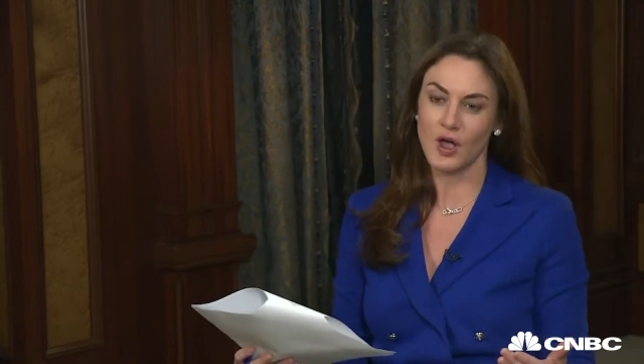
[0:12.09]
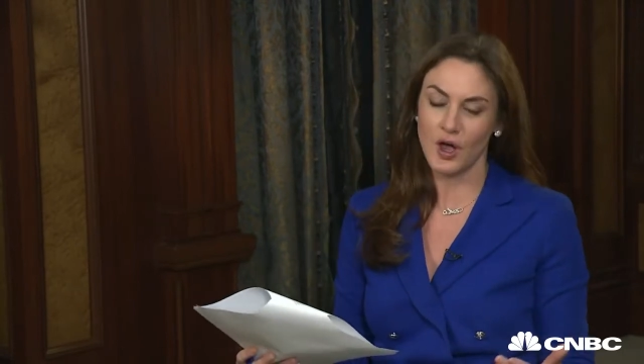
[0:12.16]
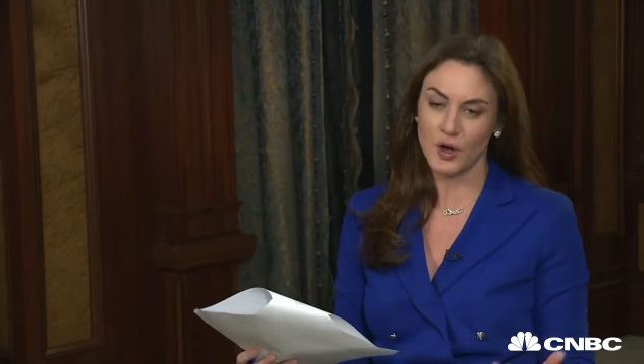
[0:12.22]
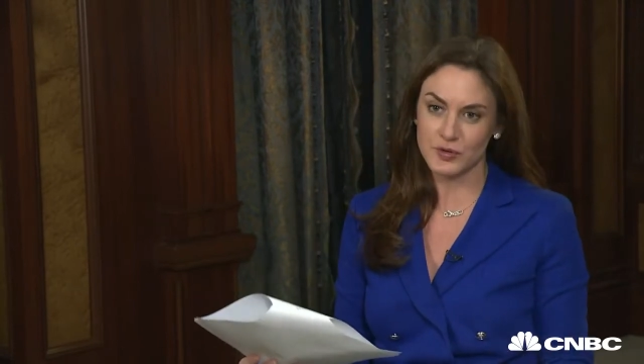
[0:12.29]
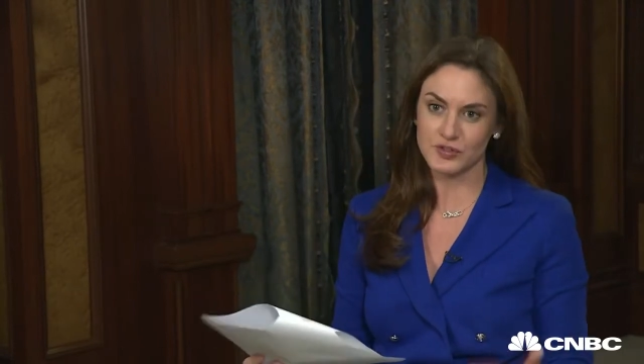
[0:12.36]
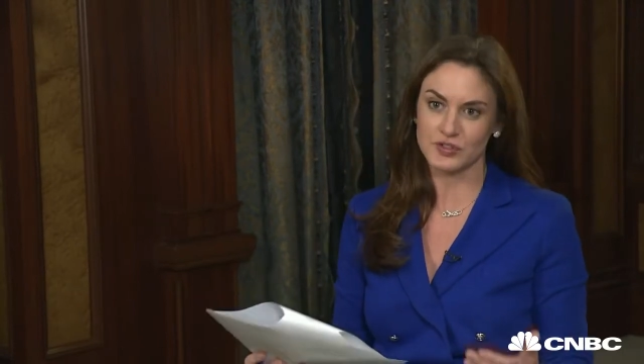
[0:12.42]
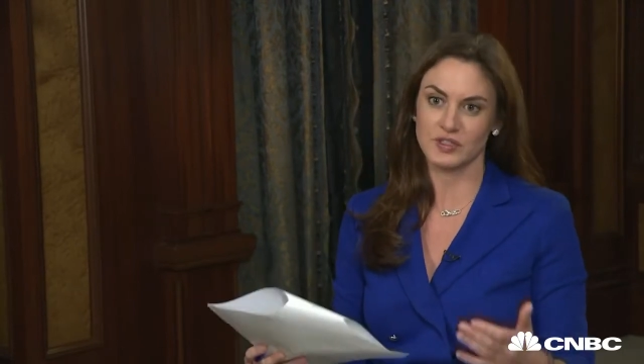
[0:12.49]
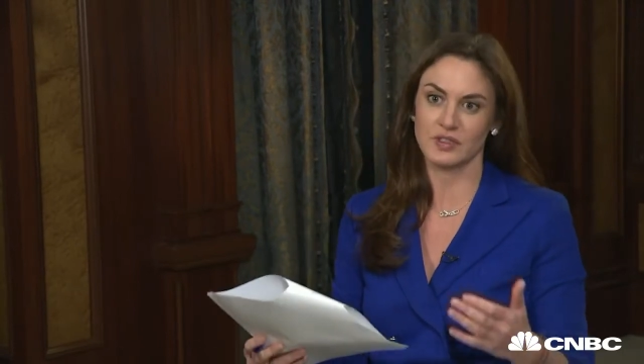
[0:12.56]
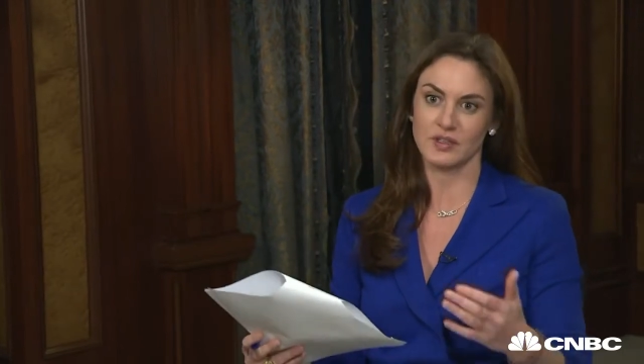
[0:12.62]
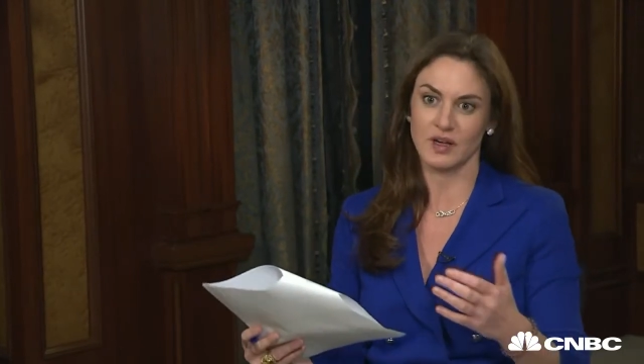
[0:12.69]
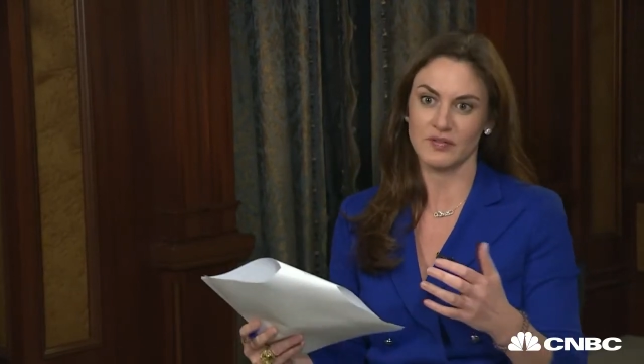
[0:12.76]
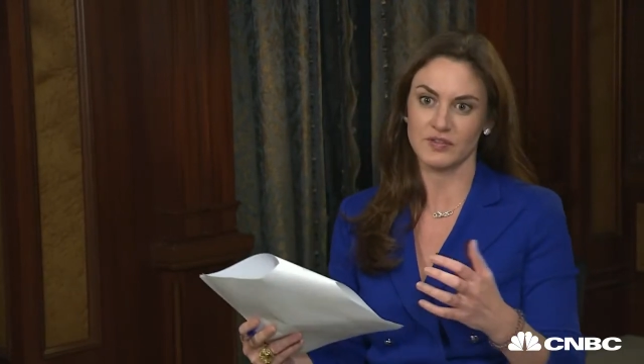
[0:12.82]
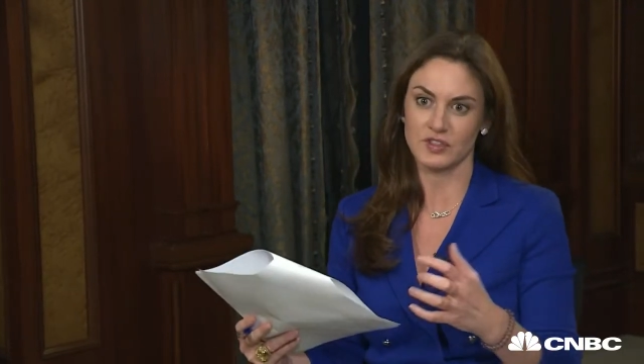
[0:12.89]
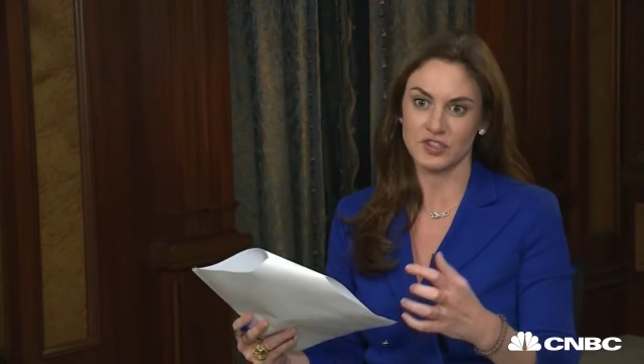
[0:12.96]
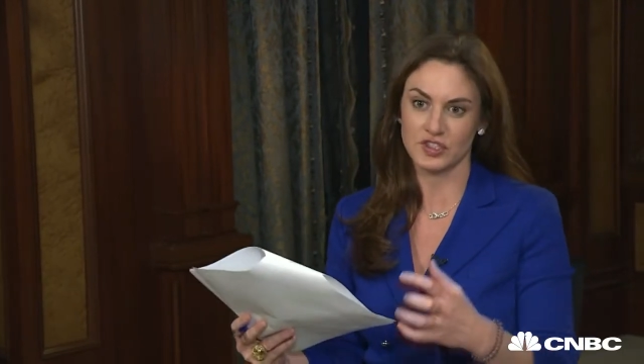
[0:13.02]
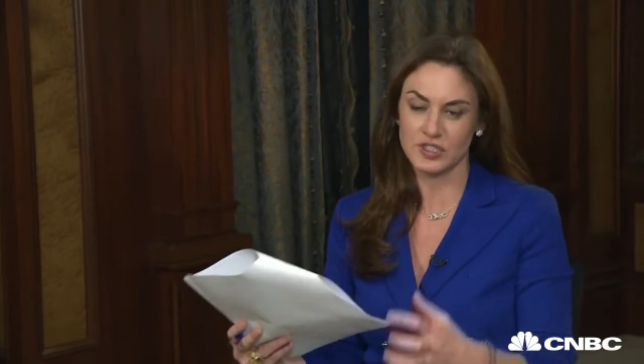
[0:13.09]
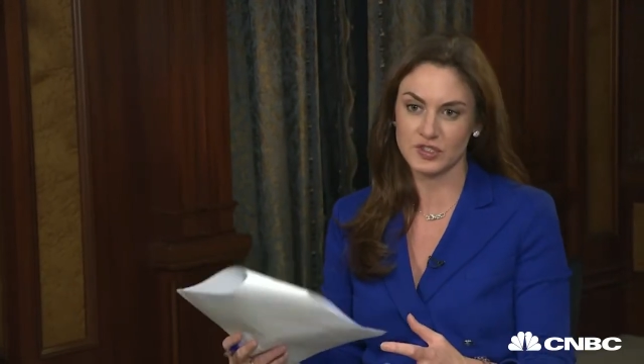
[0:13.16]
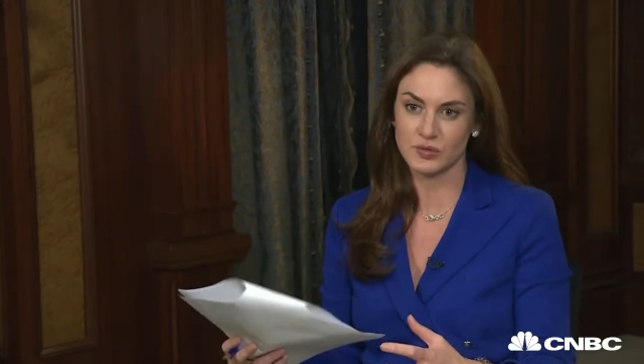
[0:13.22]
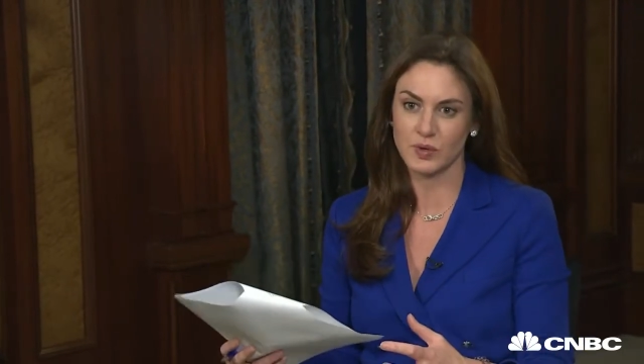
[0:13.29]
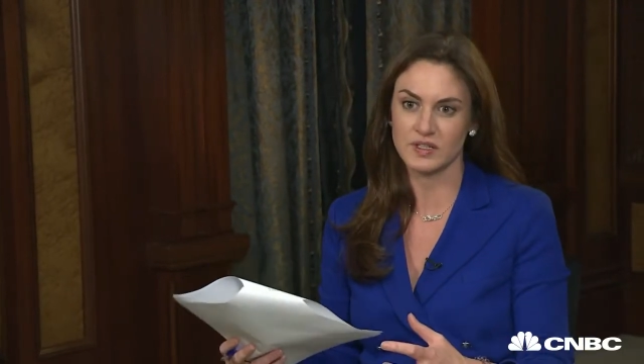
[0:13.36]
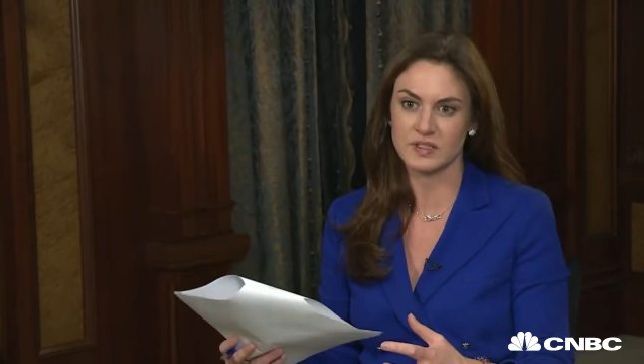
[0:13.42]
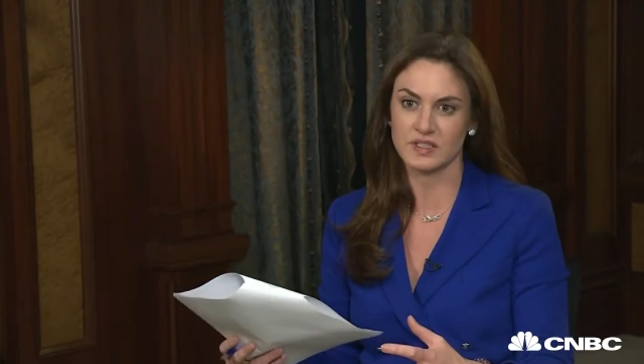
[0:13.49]
hosting of the
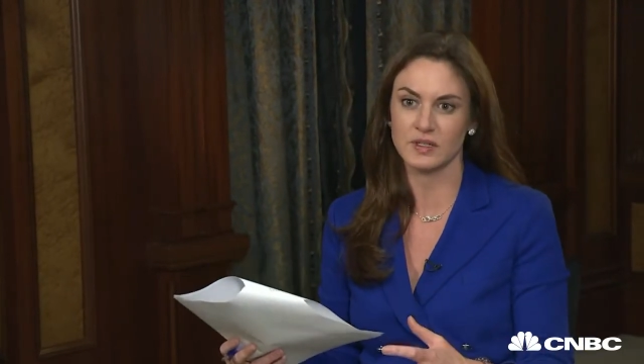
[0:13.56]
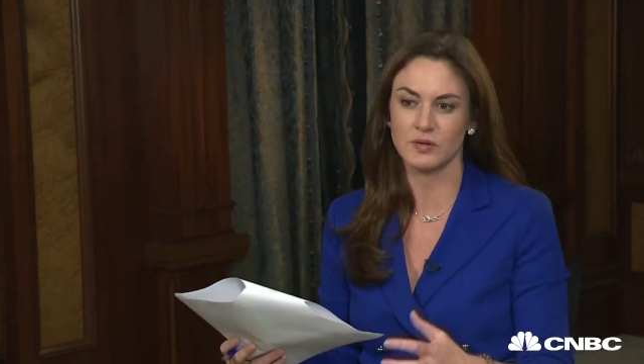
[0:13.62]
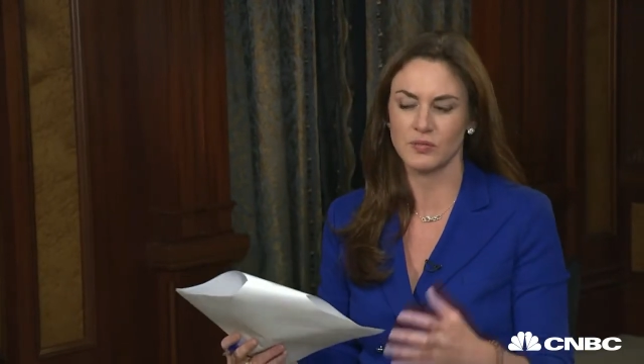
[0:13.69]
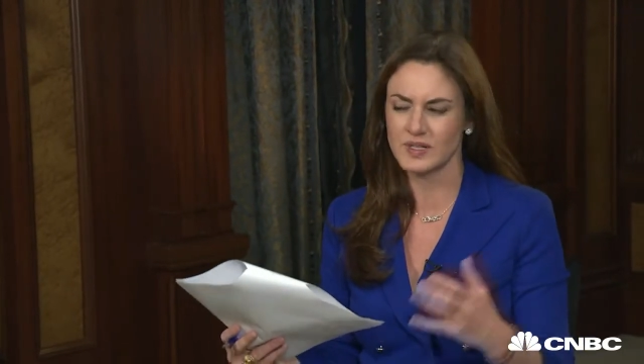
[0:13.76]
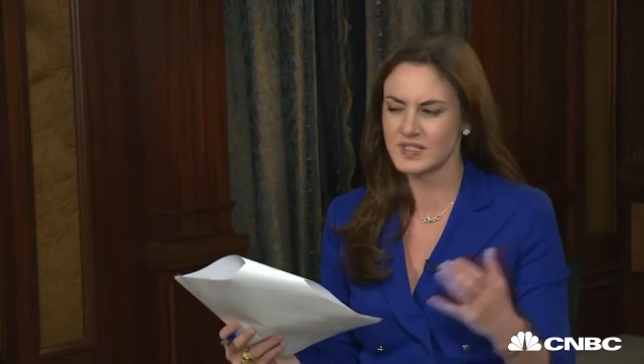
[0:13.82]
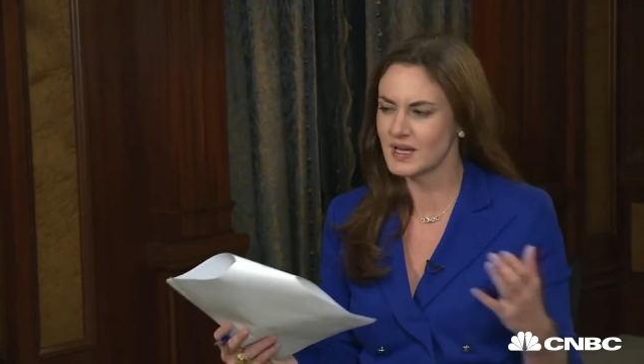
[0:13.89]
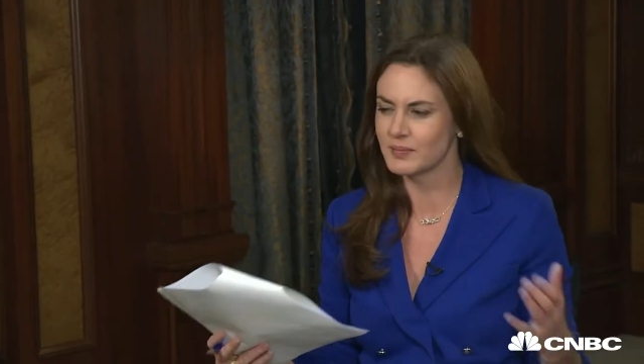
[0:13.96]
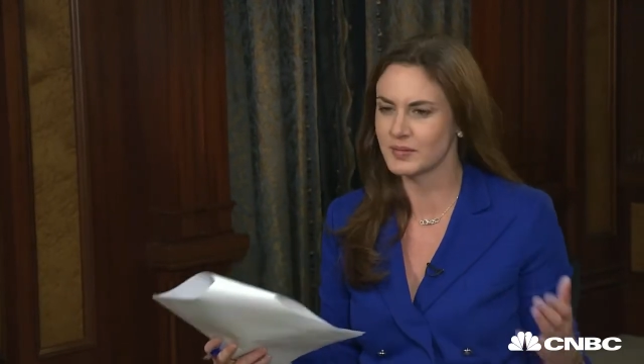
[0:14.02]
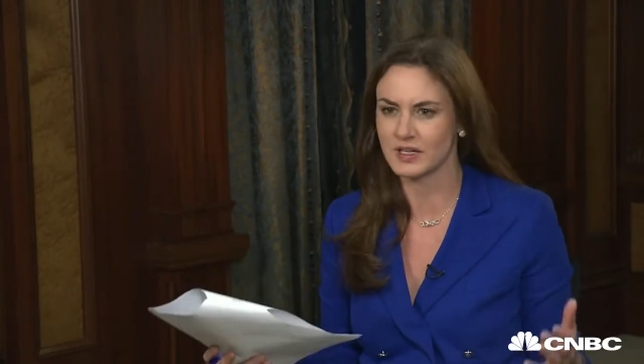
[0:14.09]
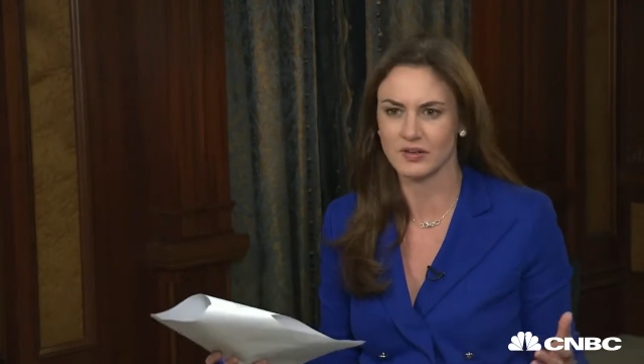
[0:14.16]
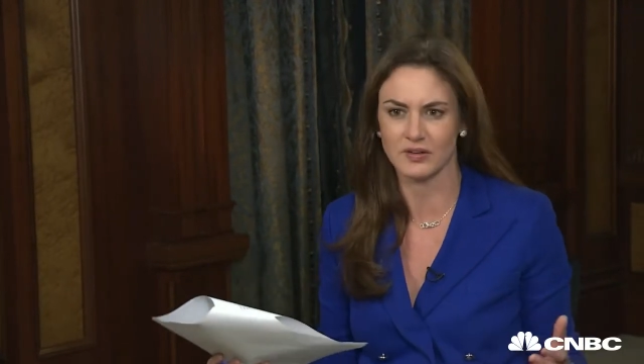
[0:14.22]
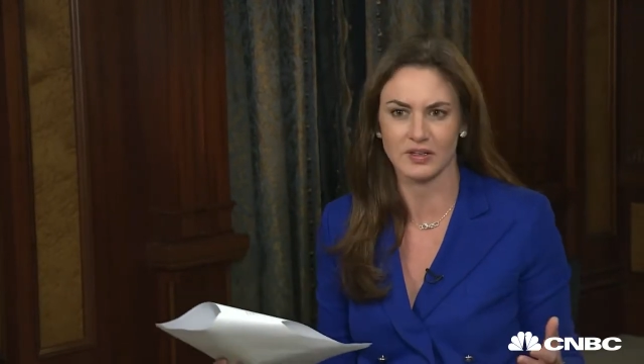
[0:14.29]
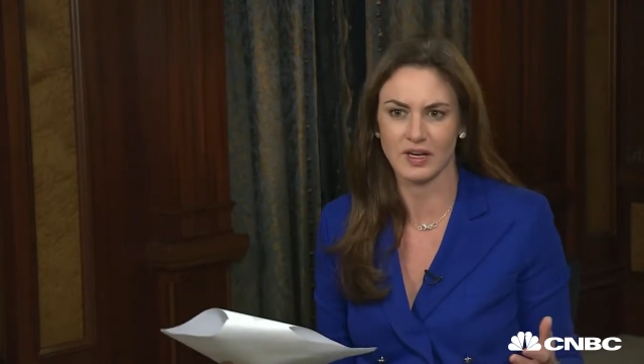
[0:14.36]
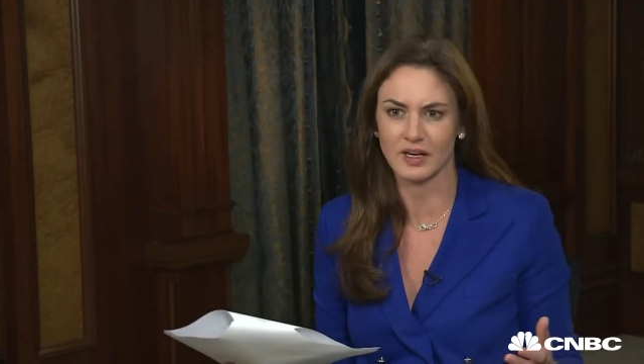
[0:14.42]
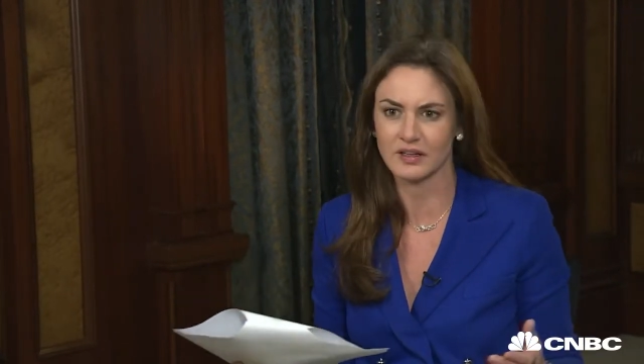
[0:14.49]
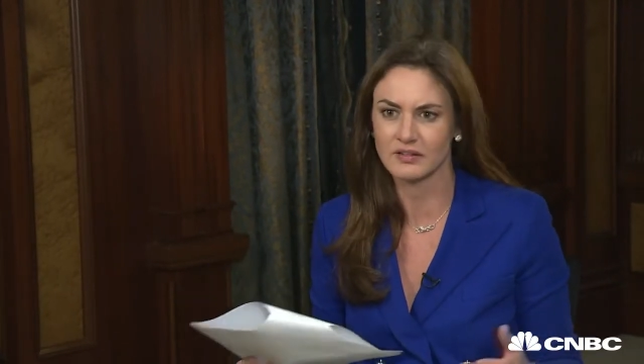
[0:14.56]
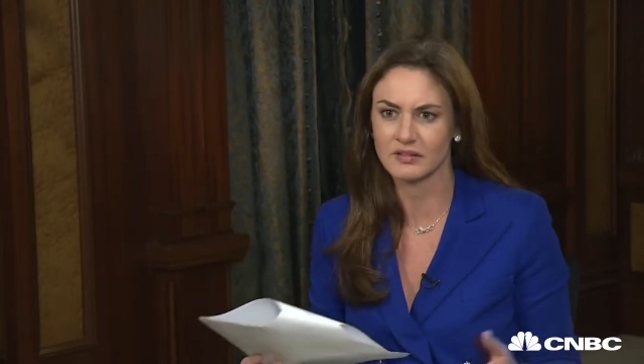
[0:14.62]
G20. What's happening here today?